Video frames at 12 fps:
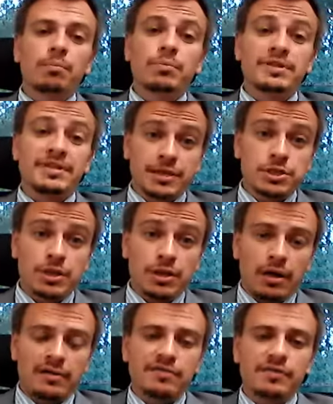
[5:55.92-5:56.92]
potential
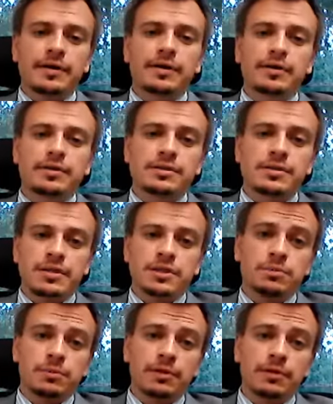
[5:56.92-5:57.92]
unfair,
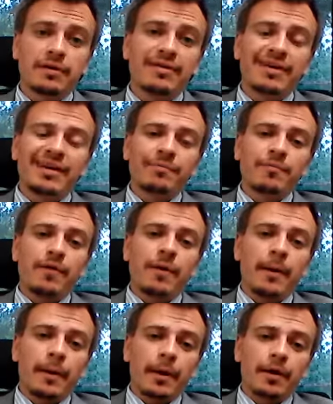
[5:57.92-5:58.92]
ostensible
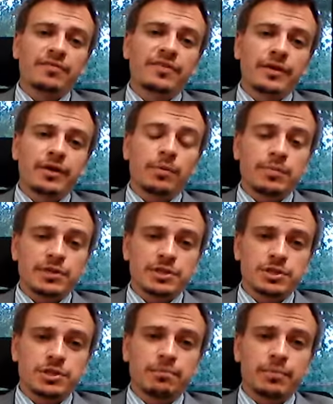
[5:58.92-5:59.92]
unfair
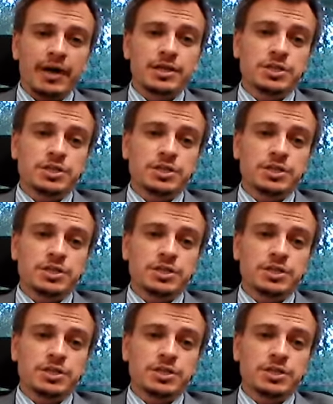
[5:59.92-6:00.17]
competition by